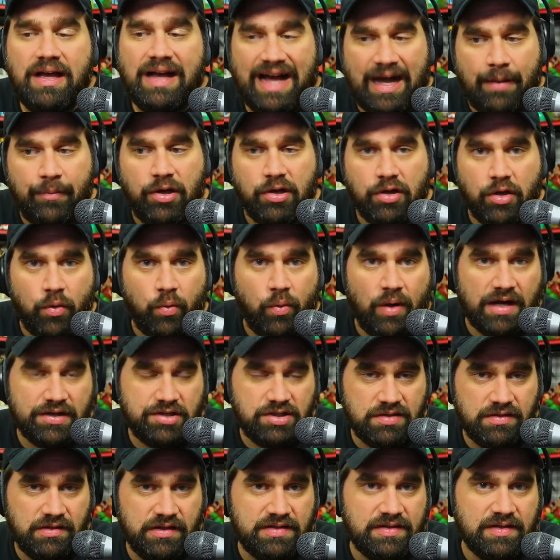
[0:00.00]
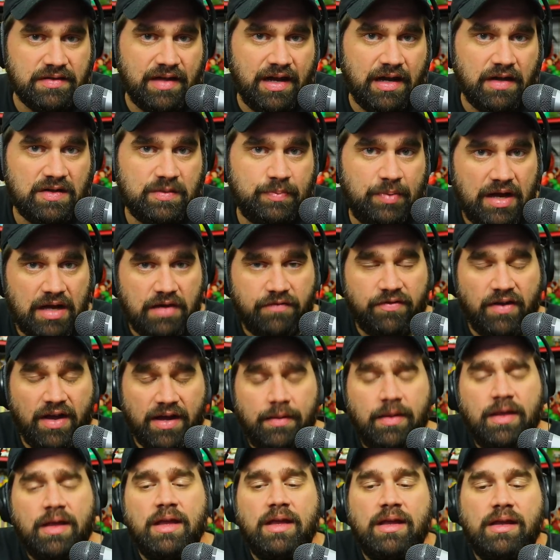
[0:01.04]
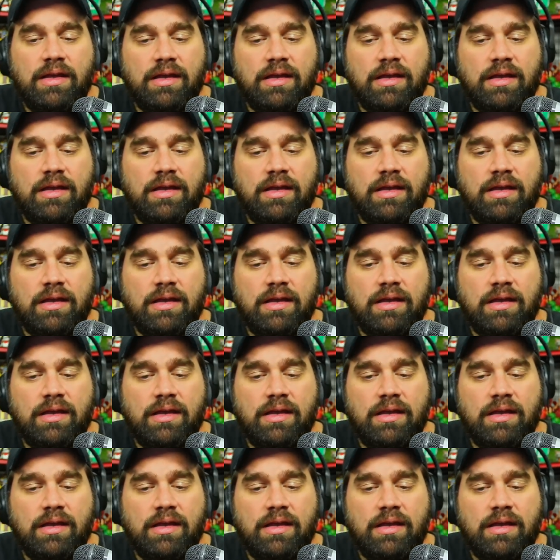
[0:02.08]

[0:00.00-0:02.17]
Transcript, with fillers: I'm going to go watch, listen to that on Spotify.